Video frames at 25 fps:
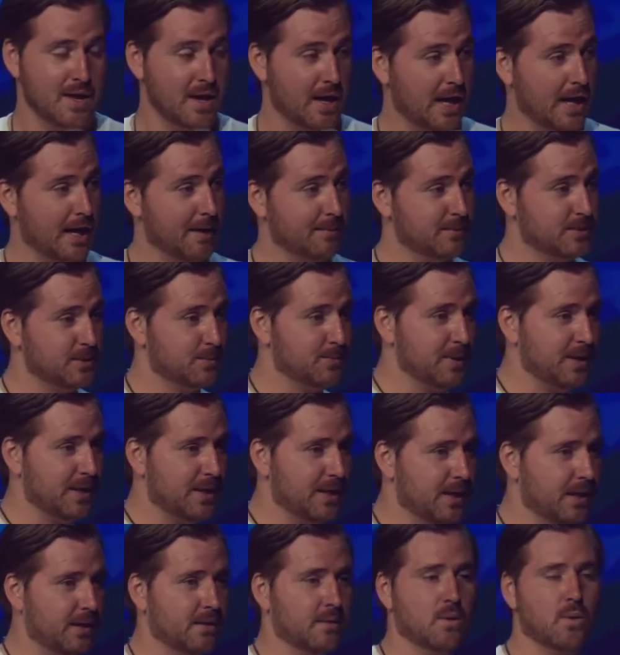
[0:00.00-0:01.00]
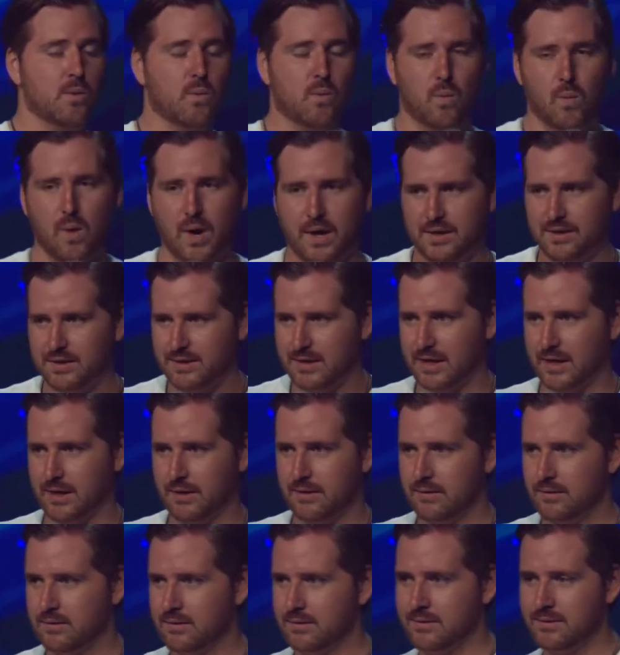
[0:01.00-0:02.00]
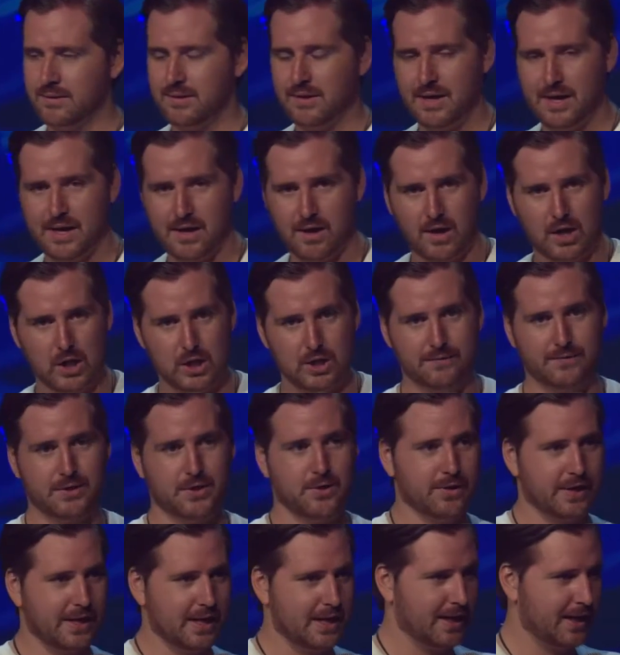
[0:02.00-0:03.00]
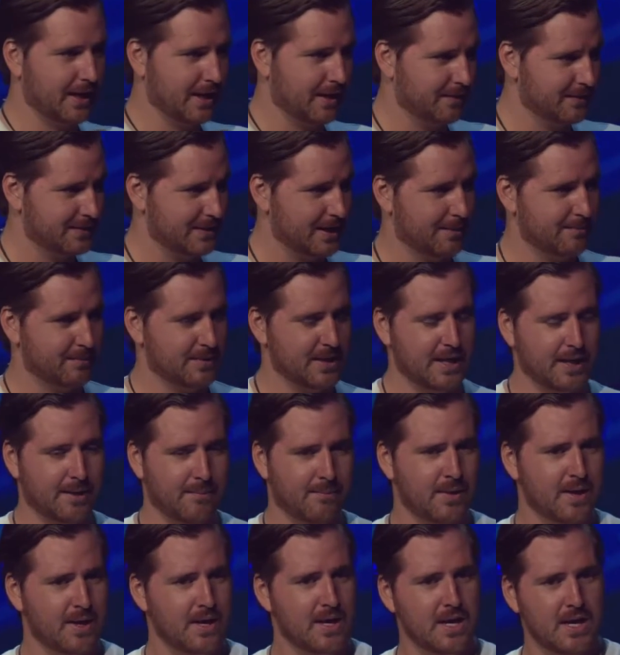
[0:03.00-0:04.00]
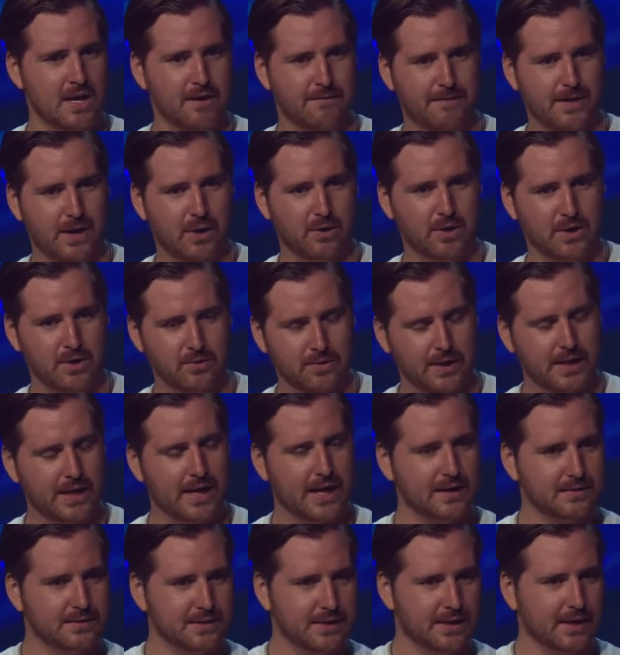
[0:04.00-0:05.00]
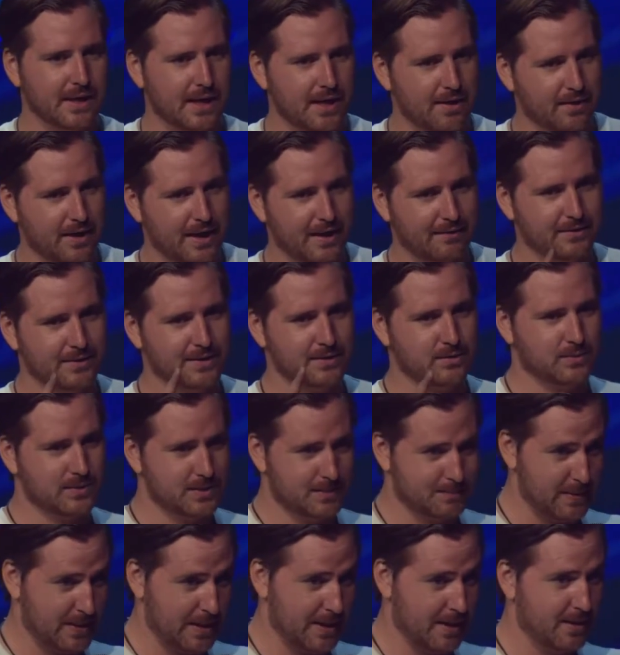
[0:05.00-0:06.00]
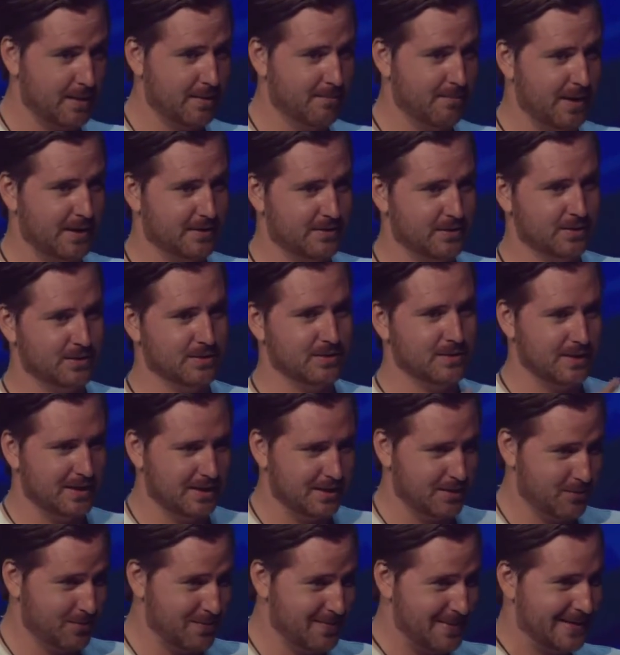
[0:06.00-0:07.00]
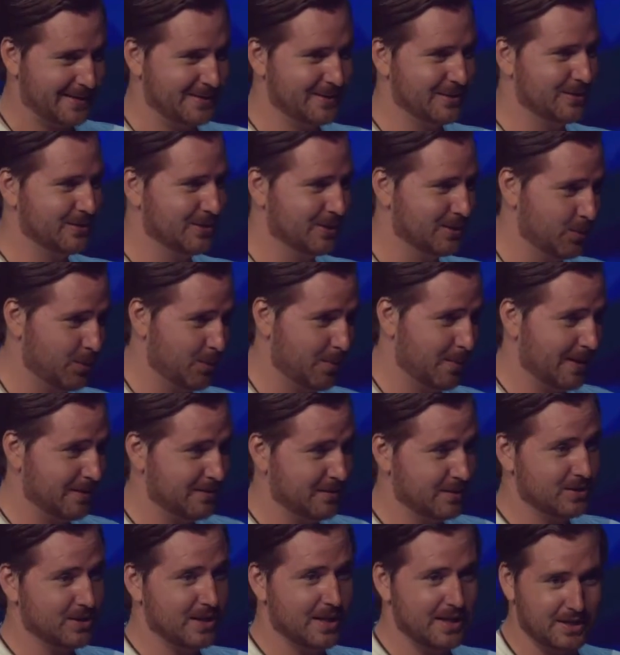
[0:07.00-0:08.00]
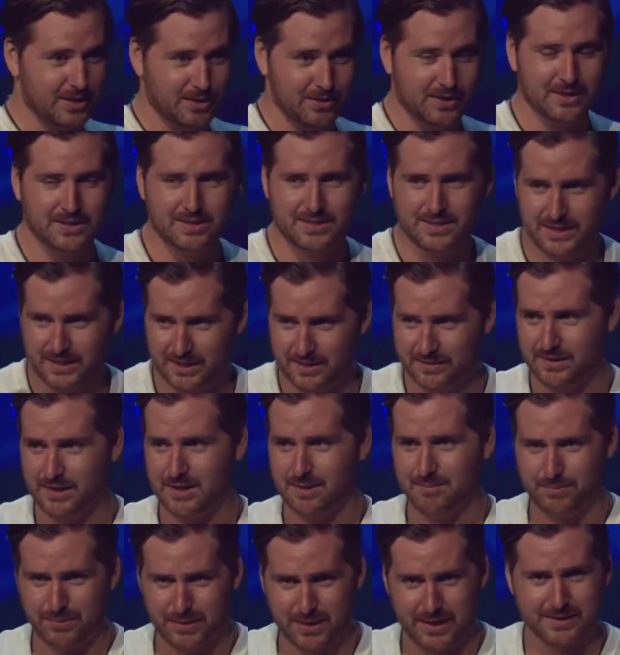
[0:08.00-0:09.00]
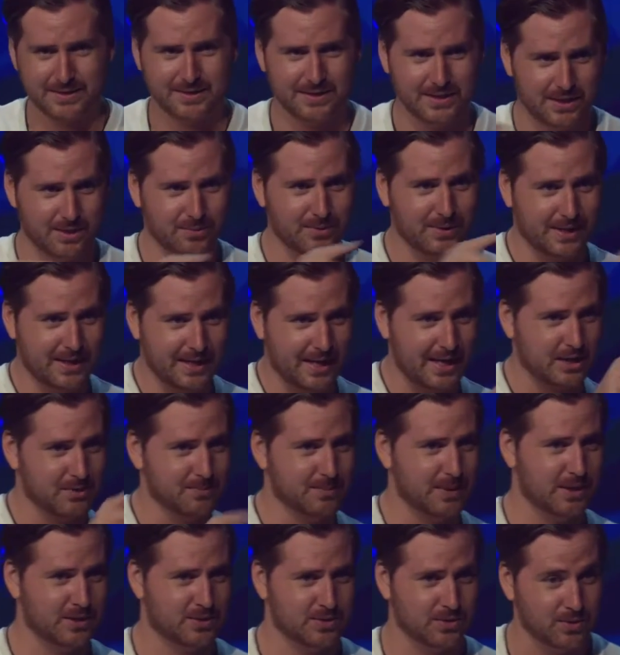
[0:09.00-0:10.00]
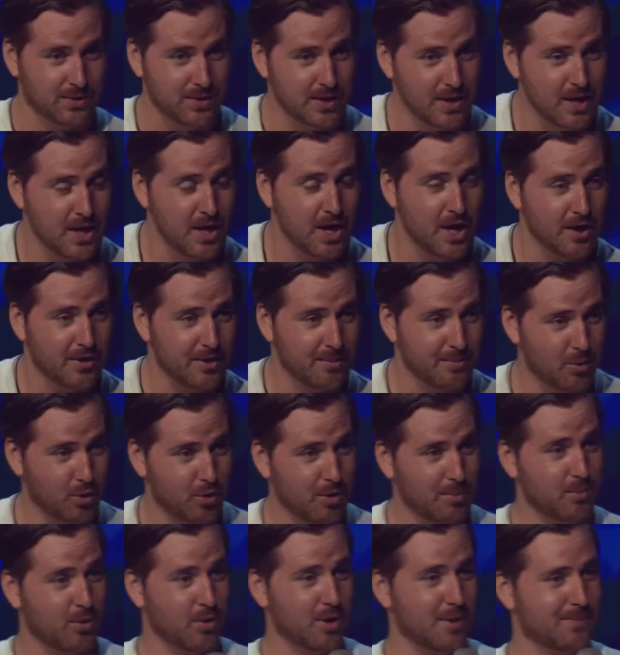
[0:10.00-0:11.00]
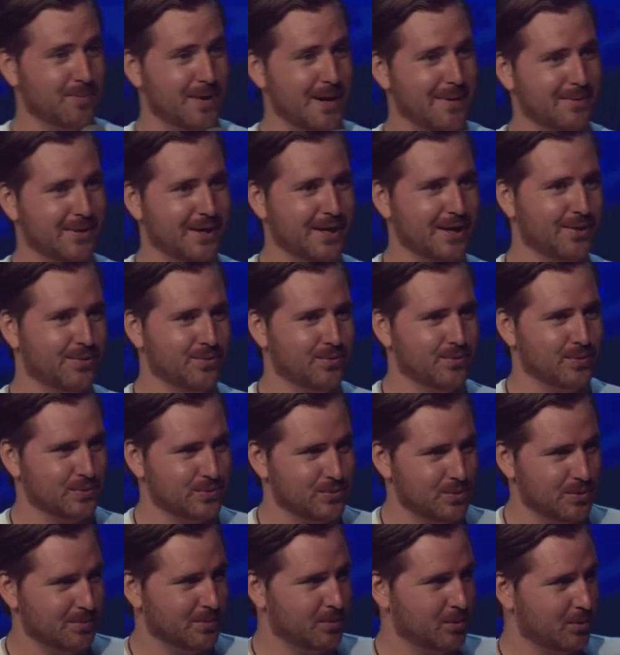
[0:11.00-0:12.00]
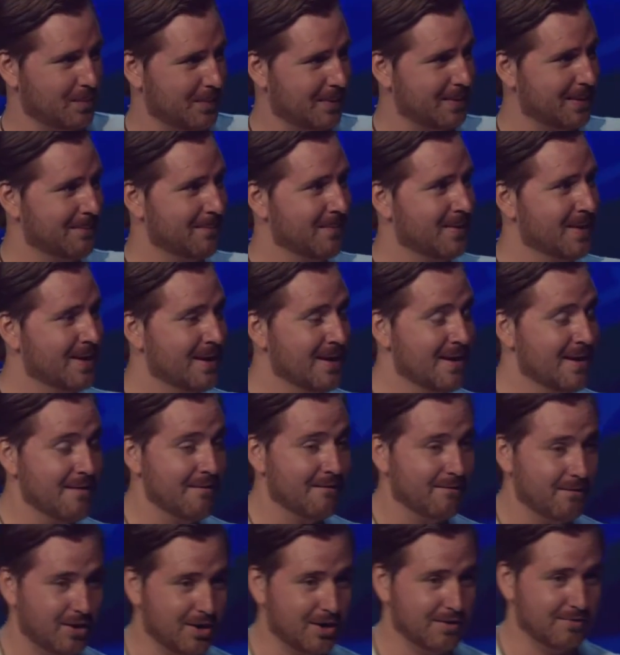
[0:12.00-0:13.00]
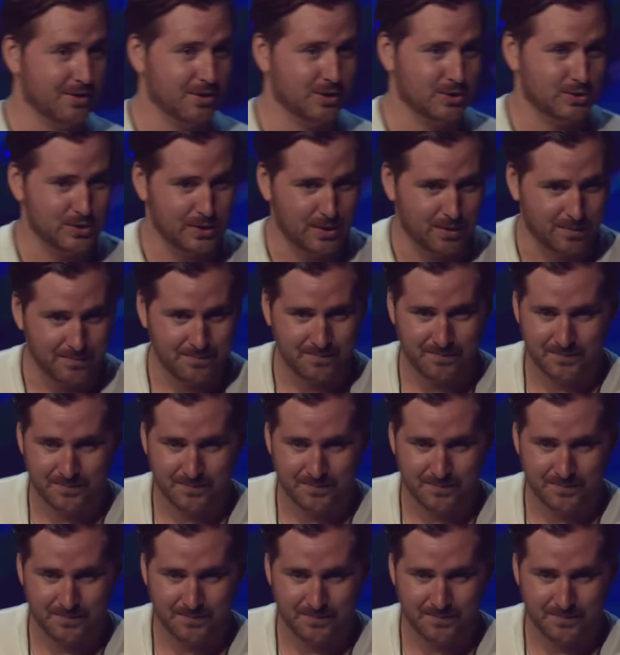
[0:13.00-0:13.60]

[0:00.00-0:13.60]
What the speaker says: I am speaking one thing and all of you are getting it at the same time. If I were unicasting, I would have to spread a message into a message into a message, and you can see the complexity would get exponential the more and more it propagated through this room. It would become very, very slow.